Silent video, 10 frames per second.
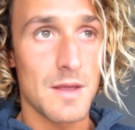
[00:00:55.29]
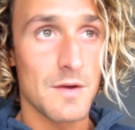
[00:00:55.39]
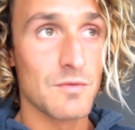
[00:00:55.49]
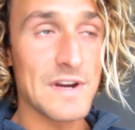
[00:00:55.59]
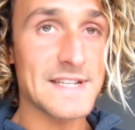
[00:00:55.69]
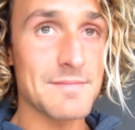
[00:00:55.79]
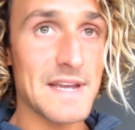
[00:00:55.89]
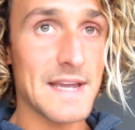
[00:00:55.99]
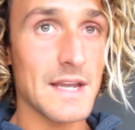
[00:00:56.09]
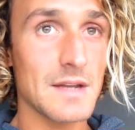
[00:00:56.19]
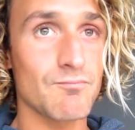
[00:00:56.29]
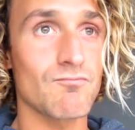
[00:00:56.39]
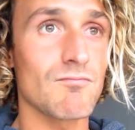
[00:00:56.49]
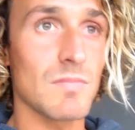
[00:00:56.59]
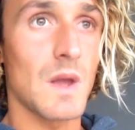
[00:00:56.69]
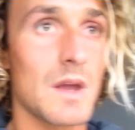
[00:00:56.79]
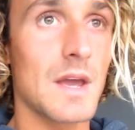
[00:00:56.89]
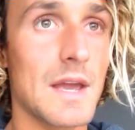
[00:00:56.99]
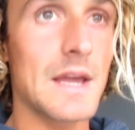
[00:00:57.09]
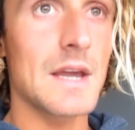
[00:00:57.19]
Reason being
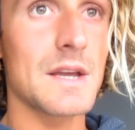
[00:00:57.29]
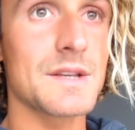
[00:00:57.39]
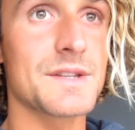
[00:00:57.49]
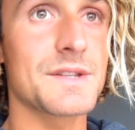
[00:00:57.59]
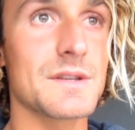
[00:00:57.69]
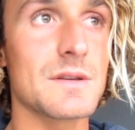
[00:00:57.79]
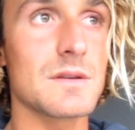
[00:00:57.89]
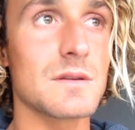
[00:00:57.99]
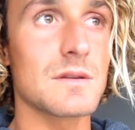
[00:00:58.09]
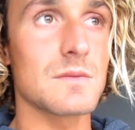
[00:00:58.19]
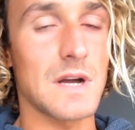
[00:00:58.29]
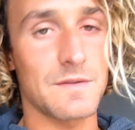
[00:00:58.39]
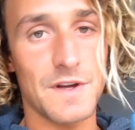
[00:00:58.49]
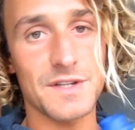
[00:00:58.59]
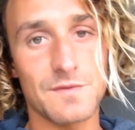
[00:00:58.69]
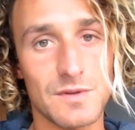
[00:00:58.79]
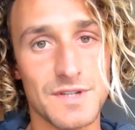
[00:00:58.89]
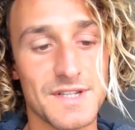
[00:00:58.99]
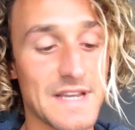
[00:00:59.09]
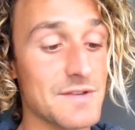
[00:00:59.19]
is, well, first of all, I
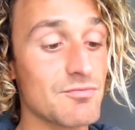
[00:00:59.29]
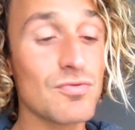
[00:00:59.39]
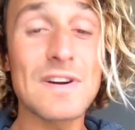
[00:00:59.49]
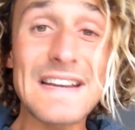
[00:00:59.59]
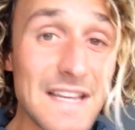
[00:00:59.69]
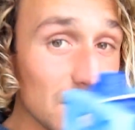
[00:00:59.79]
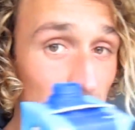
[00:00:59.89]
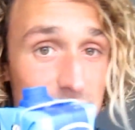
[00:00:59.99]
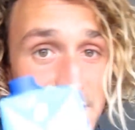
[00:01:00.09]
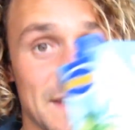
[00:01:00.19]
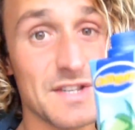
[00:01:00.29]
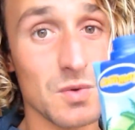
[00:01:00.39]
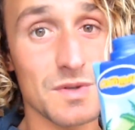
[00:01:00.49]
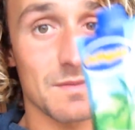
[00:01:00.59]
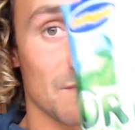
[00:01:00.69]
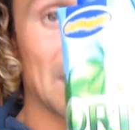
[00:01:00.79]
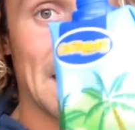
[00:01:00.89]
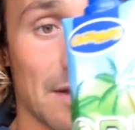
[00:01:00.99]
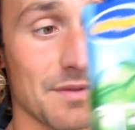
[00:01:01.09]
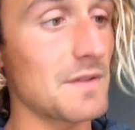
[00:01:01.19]
was going to say it's really good. This is awesome,
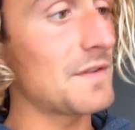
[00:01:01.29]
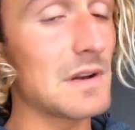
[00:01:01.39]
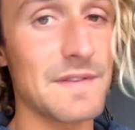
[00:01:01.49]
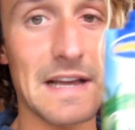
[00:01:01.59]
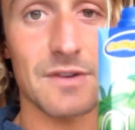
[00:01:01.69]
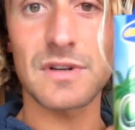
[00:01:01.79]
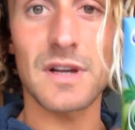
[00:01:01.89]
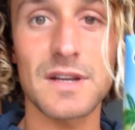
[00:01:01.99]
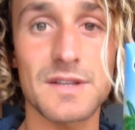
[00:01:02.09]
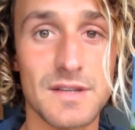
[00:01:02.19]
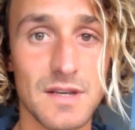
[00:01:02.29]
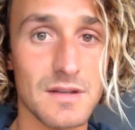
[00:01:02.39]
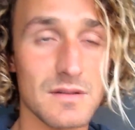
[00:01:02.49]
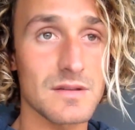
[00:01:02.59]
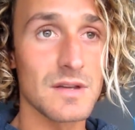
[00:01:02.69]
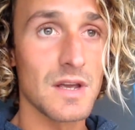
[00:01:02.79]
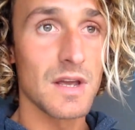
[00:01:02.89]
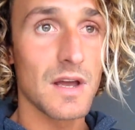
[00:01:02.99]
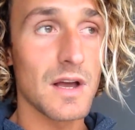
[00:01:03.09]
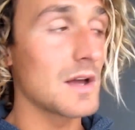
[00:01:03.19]
really healthy, full of electrolytes and
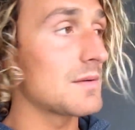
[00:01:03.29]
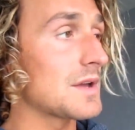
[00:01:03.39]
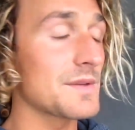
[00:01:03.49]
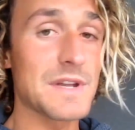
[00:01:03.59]
um, other